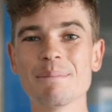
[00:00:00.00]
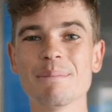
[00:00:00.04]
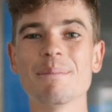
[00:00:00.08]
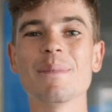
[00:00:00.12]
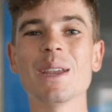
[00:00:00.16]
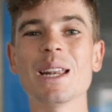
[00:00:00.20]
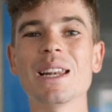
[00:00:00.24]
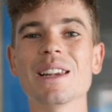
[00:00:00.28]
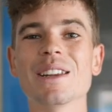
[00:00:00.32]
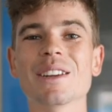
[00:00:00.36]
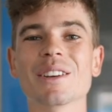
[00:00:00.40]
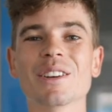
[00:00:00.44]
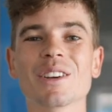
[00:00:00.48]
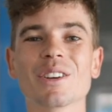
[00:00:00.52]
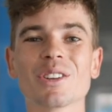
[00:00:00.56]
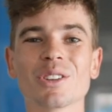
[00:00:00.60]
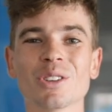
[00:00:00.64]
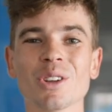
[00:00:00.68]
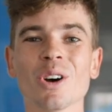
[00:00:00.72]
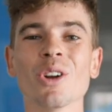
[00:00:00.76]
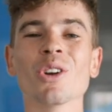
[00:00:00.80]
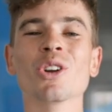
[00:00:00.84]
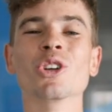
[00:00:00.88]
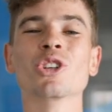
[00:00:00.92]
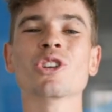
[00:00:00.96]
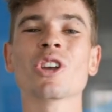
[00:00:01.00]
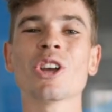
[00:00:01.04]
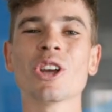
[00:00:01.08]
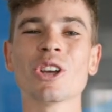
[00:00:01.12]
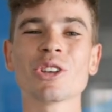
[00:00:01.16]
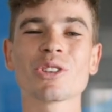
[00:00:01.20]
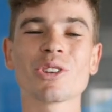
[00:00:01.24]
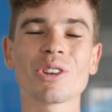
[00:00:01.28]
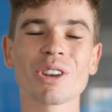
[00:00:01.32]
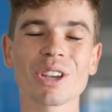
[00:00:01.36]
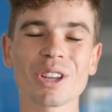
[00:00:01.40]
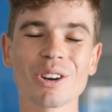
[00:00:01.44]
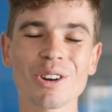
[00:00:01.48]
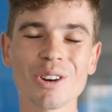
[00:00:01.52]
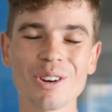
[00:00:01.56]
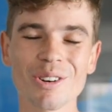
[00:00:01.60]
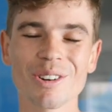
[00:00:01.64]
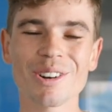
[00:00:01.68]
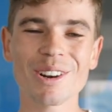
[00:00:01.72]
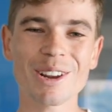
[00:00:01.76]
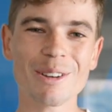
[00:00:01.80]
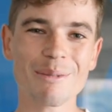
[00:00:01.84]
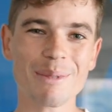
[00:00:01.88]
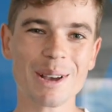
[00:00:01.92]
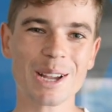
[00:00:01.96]
million. So you can
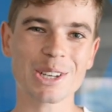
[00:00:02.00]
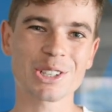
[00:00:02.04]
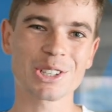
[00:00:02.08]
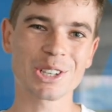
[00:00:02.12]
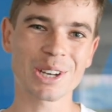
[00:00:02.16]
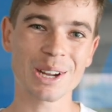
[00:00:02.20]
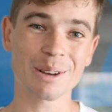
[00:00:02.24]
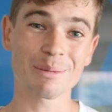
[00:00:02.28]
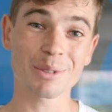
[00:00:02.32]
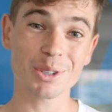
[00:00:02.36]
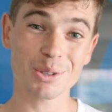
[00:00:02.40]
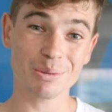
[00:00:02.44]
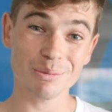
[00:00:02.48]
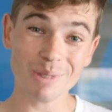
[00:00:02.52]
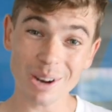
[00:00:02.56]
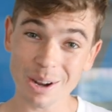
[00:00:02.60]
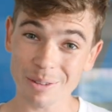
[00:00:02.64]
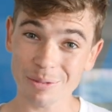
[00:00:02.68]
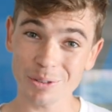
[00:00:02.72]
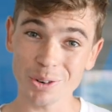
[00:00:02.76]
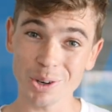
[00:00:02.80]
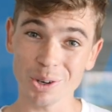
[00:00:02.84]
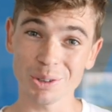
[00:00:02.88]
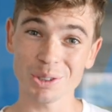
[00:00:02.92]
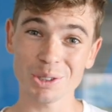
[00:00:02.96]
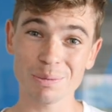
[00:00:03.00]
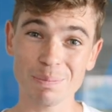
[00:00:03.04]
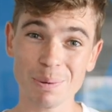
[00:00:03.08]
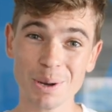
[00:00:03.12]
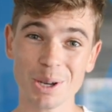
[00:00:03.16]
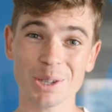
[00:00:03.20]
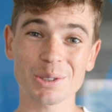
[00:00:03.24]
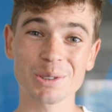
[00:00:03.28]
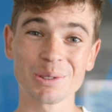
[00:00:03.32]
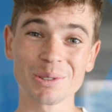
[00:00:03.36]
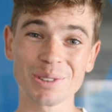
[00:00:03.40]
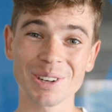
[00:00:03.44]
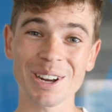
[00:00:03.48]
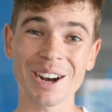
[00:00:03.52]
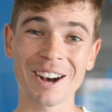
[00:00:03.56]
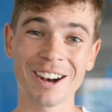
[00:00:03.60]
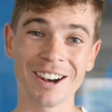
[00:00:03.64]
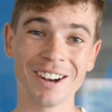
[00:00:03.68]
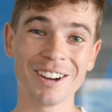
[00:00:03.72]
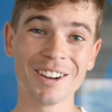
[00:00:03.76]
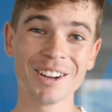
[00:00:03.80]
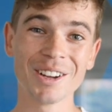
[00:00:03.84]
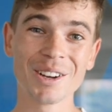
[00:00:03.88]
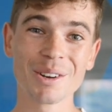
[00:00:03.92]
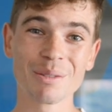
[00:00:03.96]
only imagine how much Ralph Lauren's personal
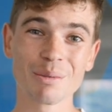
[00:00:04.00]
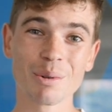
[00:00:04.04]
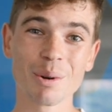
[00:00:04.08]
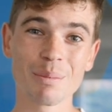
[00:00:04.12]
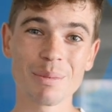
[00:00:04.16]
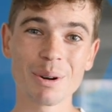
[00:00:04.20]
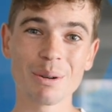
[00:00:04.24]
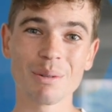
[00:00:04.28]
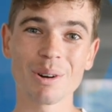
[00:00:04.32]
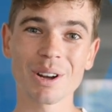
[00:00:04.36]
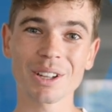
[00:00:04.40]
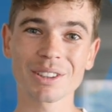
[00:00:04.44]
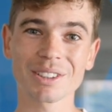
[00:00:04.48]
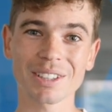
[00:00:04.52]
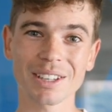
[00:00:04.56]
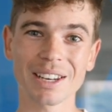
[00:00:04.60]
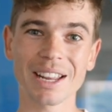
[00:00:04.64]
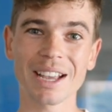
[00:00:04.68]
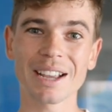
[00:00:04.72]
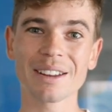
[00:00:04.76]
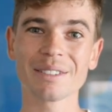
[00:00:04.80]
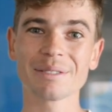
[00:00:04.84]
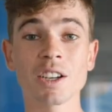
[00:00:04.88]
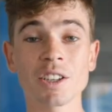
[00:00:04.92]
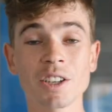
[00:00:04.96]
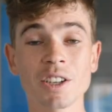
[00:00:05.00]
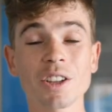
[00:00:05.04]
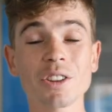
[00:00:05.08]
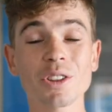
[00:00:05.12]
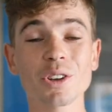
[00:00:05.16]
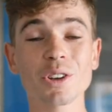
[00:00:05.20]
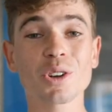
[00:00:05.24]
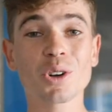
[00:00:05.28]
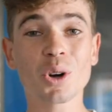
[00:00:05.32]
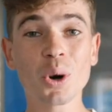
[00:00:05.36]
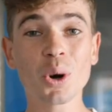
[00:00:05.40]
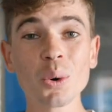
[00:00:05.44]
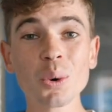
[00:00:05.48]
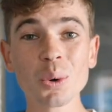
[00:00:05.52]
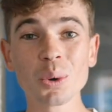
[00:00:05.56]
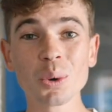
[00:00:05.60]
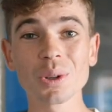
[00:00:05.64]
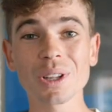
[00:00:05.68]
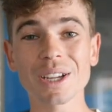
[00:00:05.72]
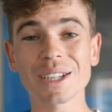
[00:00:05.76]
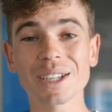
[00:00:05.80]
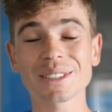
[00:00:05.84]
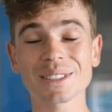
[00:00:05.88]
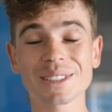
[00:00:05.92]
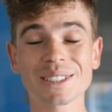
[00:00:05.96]
car would be worth today. Another
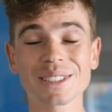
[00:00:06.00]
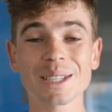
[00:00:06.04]
cool and